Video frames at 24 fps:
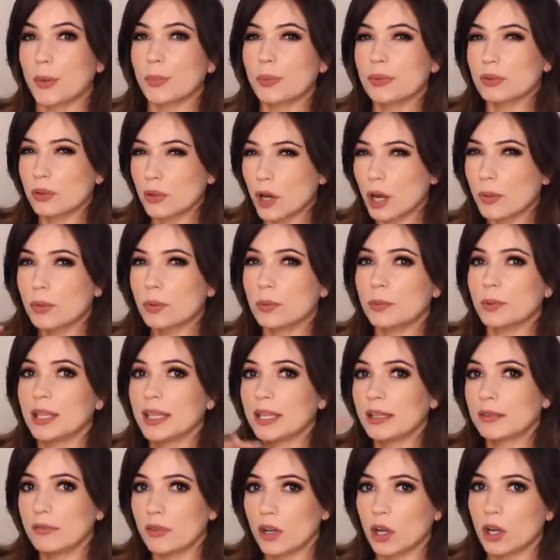
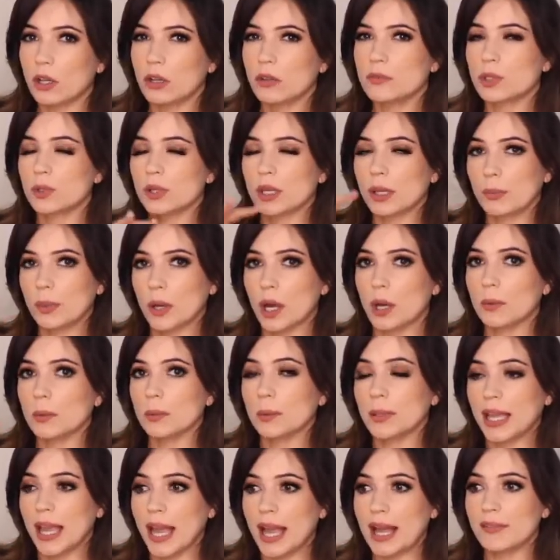probably involved or they
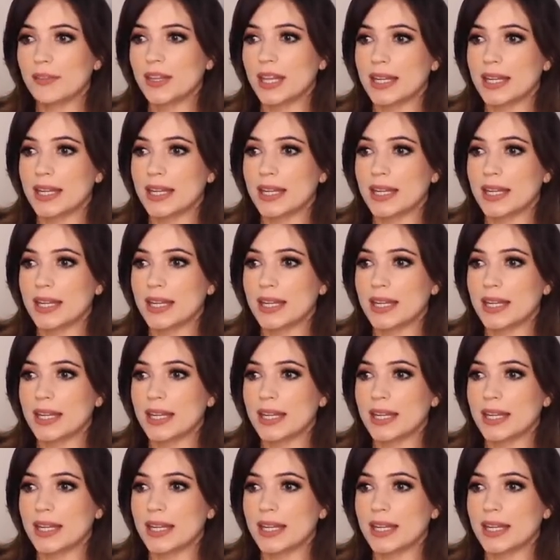probably have